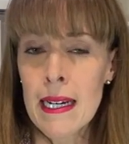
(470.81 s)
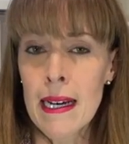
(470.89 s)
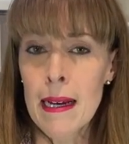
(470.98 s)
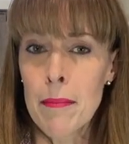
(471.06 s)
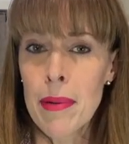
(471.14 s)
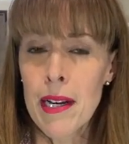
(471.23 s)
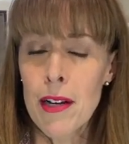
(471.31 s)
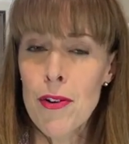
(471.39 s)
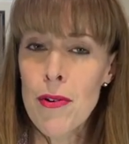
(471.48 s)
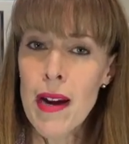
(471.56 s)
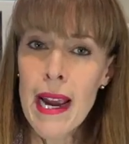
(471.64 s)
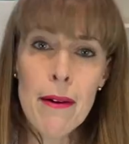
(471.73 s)
But a
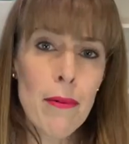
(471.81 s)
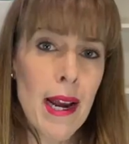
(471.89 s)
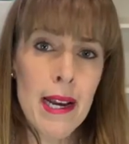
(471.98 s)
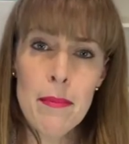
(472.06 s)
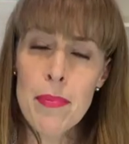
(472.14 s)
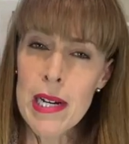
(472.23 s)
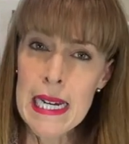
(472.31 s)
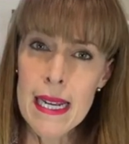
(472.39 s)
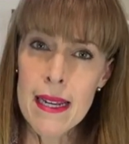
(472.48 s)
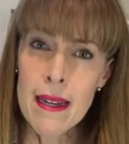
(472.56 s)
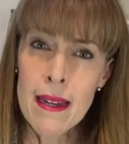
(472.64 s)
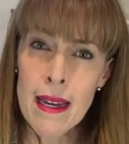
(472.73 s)
great way to
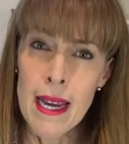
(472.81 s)
bring